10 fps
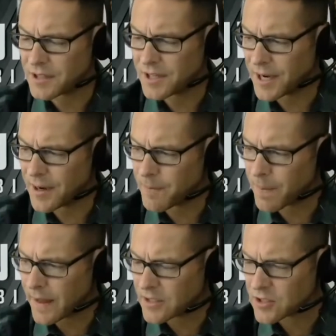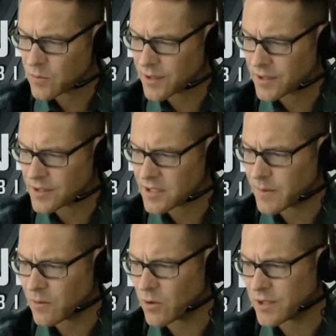I just want to
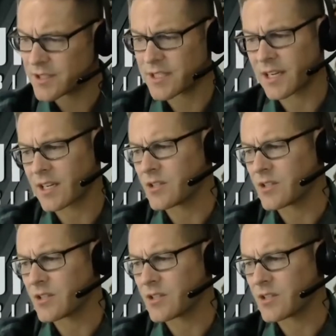spend 1 second.